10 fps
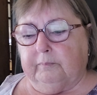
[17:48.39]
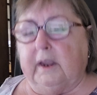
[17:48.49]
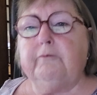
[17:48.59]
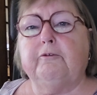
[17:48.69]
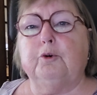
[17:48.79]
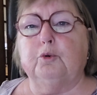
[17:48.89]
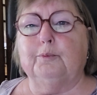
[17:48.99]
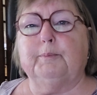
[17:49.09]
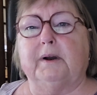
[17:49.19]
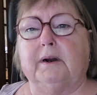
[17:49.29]

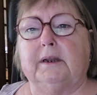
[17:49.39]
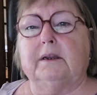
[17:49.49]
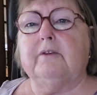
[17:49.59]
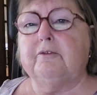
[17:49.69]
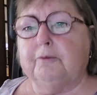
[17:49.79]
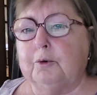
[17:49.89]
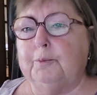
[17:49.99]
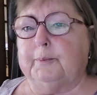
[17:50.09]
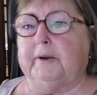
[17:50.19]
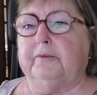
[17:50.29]
informed by
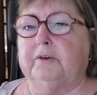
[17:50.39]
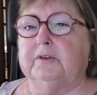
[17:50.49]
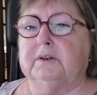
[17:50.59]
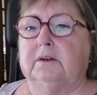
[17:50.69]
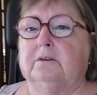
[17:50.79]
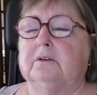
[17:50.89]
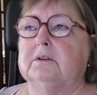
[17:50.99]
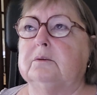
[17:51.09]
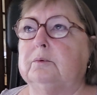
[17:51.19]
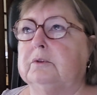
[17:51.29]
Fast 800.
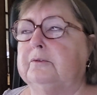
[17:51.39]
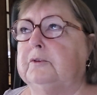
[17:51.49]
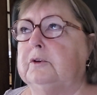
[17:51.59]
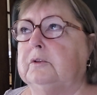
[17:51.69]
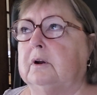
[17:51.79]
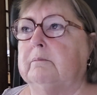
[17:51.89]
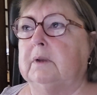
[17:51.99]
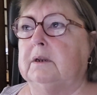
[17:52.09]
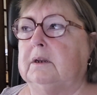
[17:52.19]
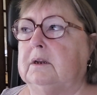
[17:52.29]
So what the food that I'm
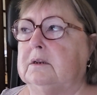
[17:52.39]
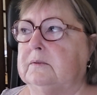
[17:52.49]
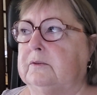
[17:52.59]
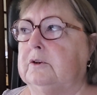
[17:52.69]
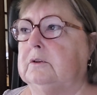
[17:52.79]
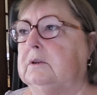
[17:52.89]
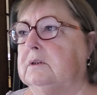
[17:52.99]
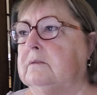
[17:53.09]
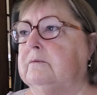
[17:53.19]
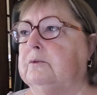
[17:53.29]
making is food
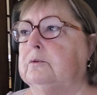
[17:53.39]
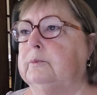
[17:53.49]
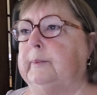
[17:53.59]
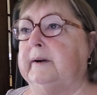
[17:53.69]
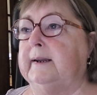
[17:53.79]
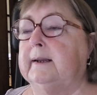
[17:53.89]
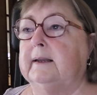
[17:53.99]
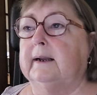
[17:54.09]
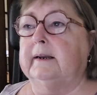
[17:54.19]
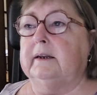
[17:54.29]
that's informed by,
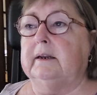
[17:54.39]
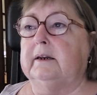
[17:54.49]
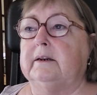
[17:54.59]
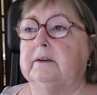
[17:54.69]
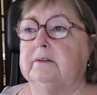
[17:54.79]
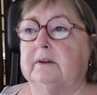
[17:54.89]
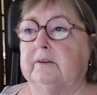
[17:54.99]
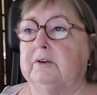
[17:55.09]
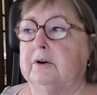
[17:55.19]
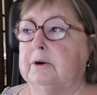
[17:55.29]
and it doesn't
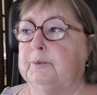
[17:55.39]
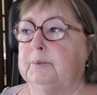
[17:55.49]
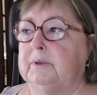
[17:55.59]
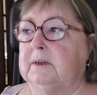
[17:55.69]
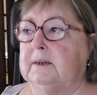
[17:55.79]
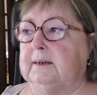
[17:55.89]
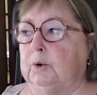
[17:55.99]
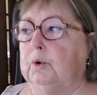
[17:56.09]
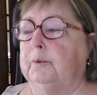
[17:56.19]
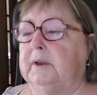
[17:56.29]
have carbs with it,
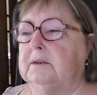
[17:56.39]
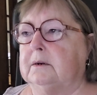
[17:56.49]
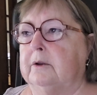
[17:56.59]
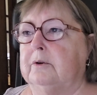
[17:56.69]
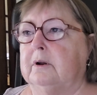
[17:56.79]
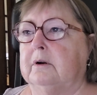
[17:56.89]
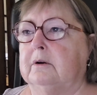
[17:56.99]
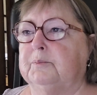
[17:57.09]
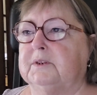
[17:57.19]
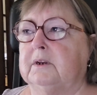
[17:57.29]
or it's low
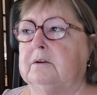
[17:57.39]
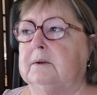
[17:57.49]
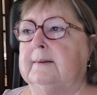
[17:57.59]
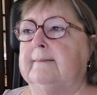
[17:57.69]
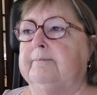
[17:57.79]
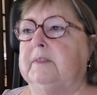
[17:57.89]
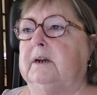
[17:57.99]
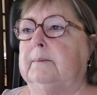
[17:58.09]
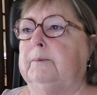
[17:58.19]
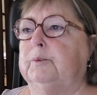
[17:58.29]
carb. So
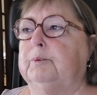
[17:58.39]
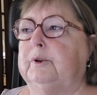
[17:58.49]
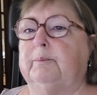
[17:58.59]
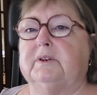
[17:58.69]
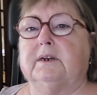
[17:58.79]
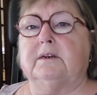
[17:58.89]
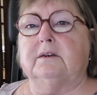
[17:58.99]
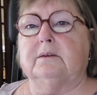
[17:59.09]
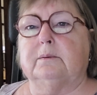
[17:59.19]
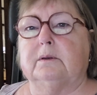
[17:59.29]
I'm not putting
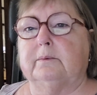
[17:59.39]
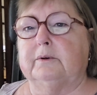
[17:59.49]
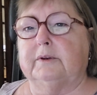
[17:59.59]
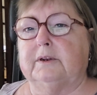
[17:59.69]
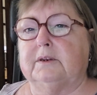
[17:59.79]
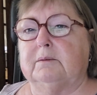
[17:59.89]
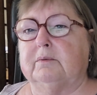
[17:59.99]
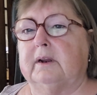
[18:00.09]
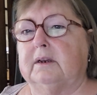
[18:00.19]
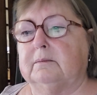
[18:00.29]
potatoes with it. We're not eating
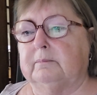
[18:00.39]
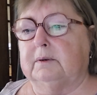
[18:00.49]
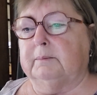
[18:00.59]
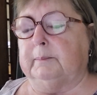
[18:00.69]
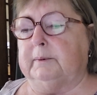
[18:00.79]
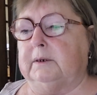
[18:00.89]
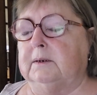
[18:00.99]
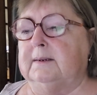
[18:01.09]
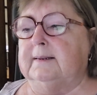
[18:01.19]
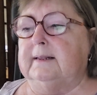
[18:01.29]
bread, blah, blah, blah.
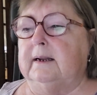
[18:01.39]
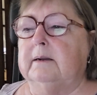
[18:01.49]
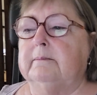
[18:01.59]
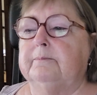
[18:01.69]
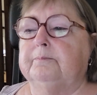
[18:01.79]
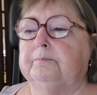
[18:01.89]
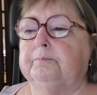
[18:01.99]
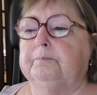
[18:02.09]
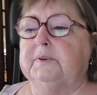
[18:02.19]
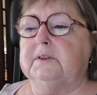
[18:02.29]

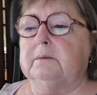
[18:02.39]
But